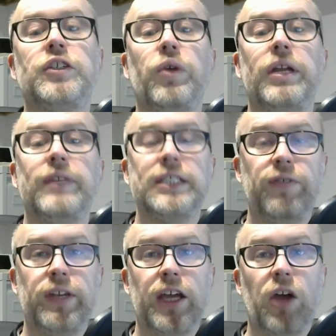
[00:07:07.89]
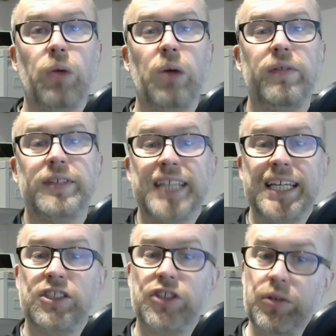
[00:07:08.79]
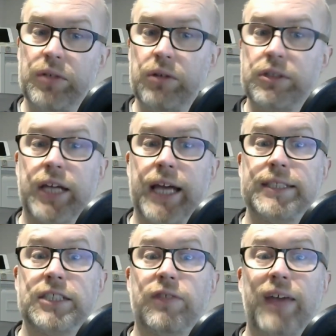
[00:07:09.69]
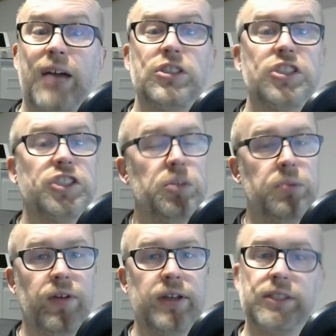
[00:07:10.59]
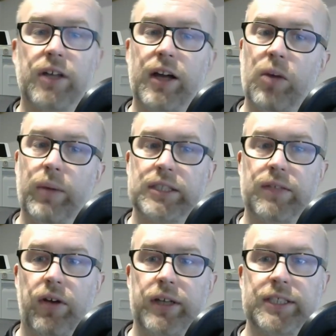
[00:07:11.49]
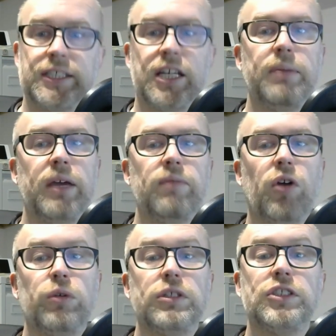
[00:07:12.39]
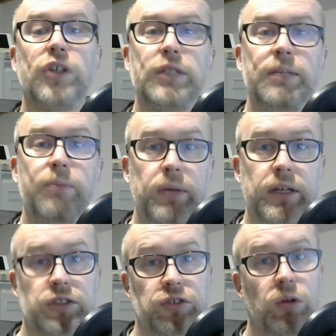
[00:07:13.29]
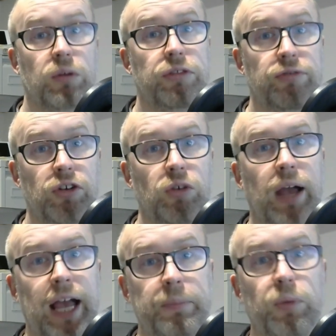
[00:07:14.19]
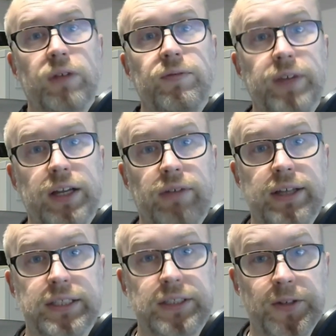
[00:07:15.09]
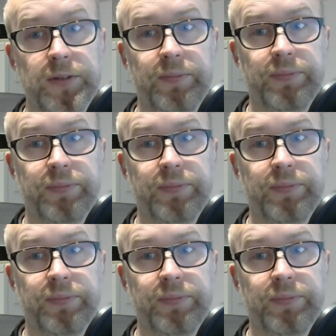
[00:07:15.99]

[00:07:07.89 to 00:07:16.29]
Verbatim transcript: for joining this video where we've seen two use cases of how supervised iOS devices can be enrolled to SOTI Mobi Control through Apple Configurator 2.